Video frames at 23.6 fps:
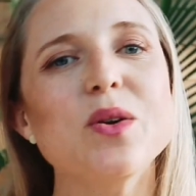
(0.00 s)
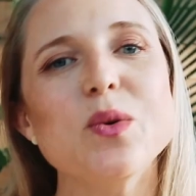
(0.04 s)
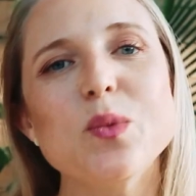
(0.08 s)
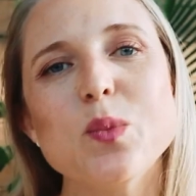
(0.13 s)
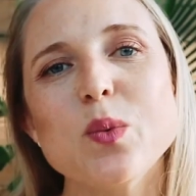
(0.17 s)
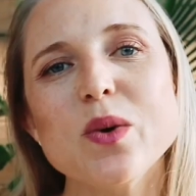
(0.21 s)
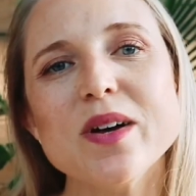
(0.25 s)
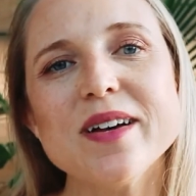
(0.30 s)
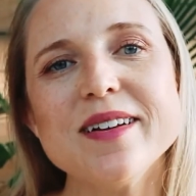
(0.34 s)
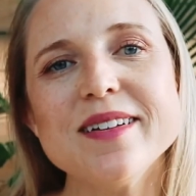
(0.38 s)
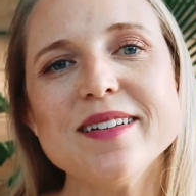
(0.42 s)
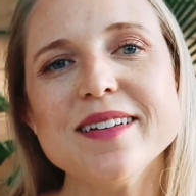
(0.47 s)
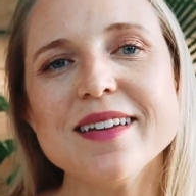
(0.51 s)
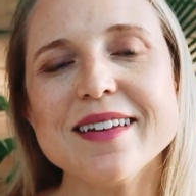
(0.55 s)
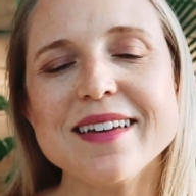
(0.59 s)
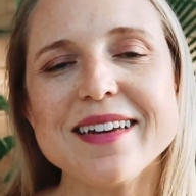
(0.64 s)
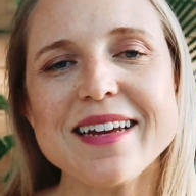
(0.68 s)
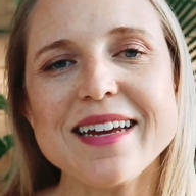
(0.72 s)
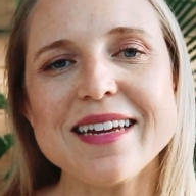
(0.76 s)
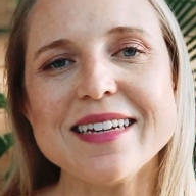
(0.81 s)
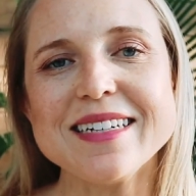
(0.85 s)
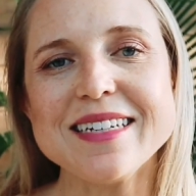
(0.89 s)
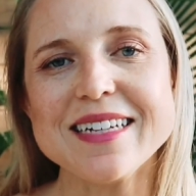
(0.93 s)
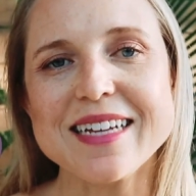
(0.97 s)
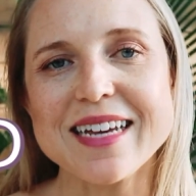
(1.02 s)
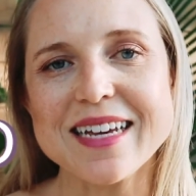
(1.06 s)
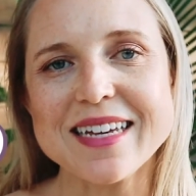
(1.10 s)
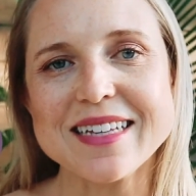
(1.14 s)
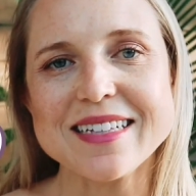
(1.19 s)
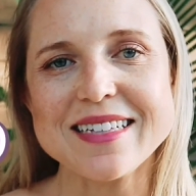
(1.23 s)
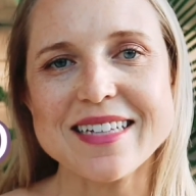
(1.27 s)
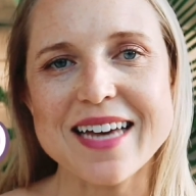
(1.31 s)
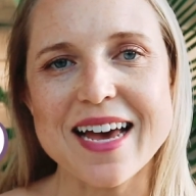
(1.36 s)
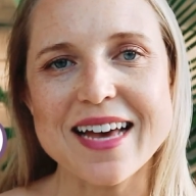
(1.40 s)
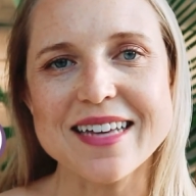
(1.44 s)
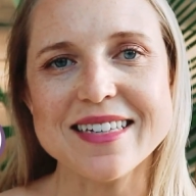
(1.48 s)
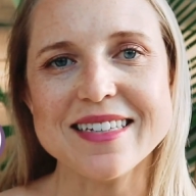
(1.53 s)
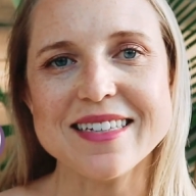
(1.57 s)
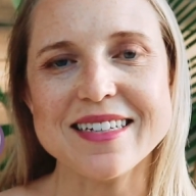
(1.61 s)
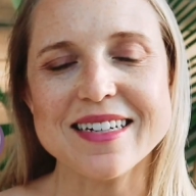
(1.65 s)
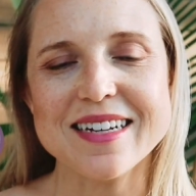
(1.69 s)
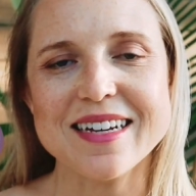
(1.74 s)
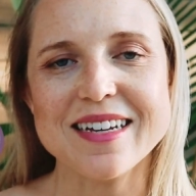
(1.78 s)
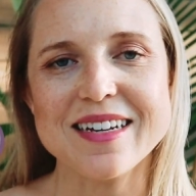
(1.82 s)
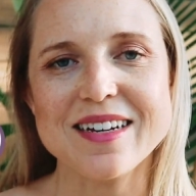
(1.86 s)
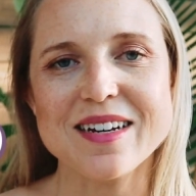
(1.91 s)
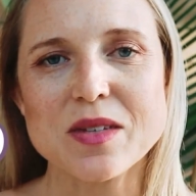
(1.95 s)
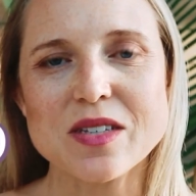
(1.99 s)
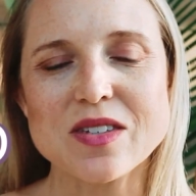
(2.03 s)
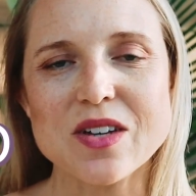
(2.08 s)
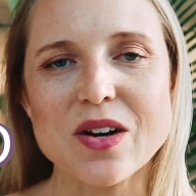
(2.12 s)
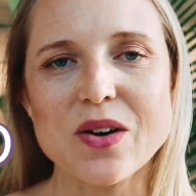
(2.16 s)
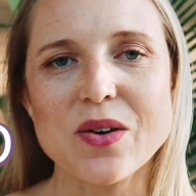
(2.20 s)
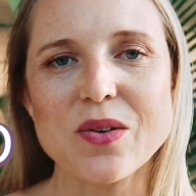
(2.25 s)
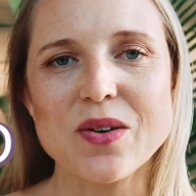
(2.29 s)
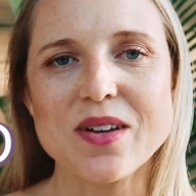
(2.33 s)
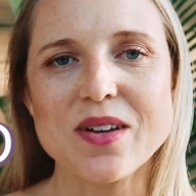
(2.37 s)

you will need to get tested. So